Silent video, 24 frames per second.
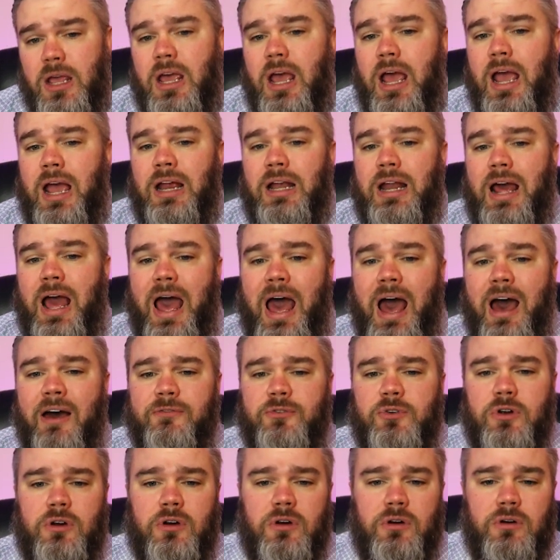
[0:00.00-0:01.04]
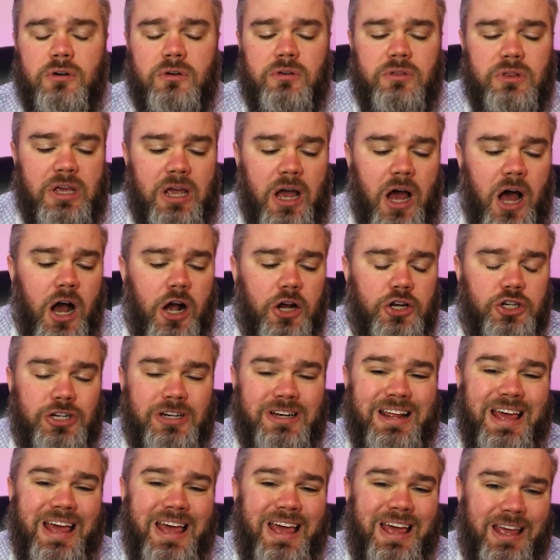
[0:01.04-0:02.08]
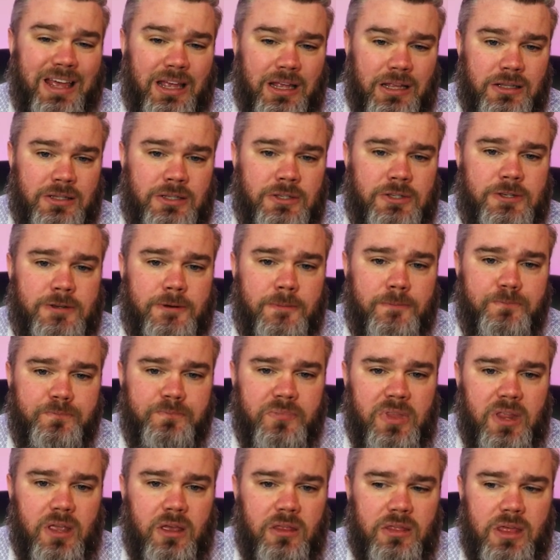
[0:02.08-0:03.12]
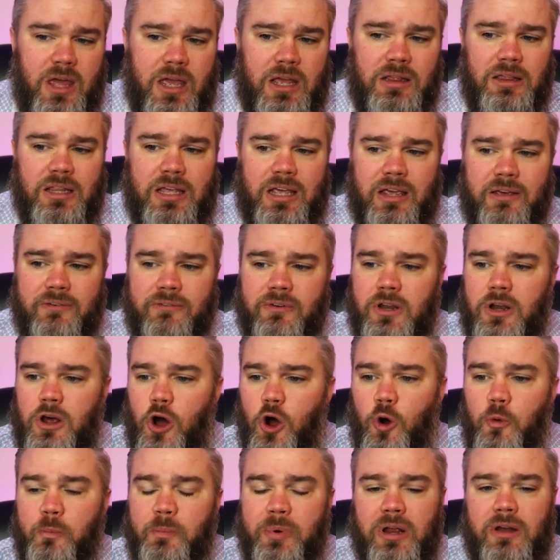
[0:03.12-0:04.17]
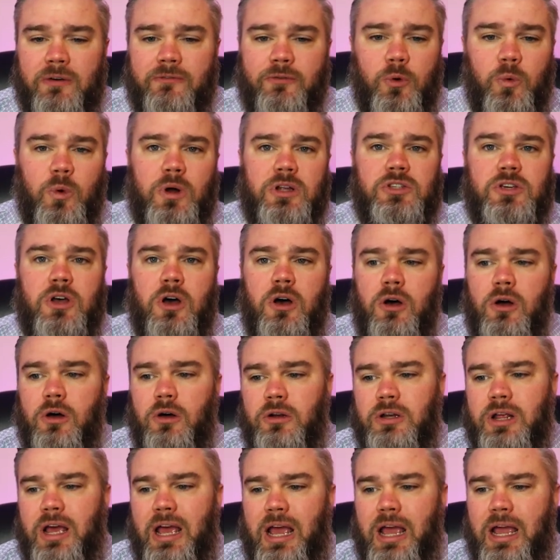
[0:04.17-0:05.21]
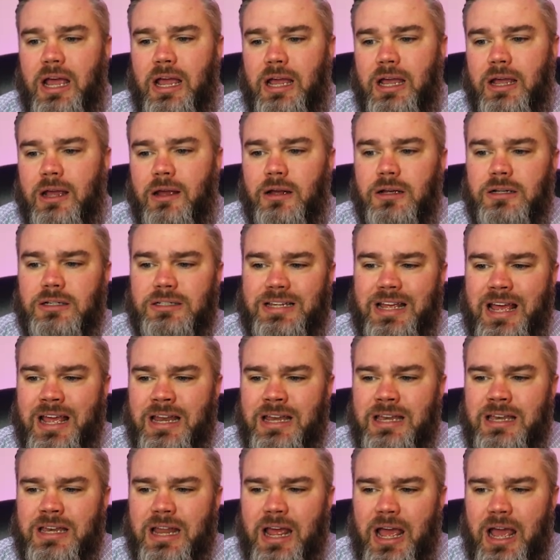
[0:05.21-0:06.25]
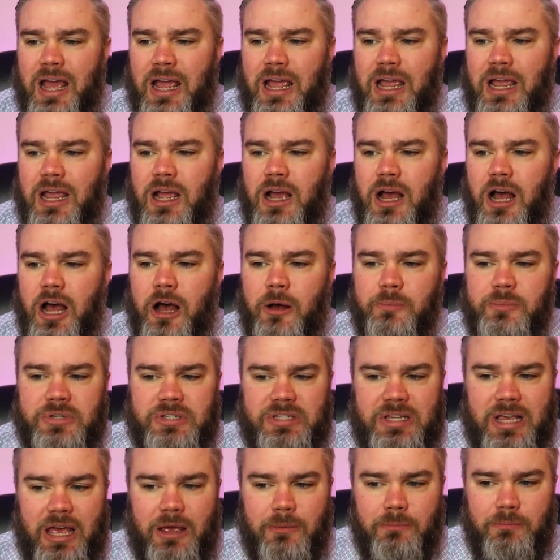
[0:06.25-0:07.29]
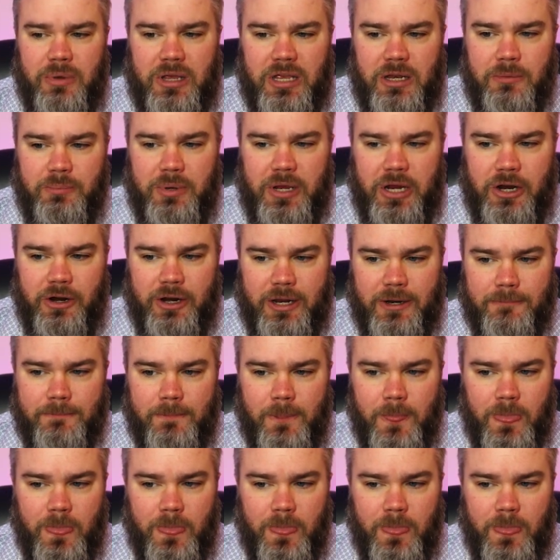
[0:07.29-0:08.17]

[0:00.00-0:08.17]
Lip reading: And after the auction ends, they leave it open for what's called a 10-day upset bid period.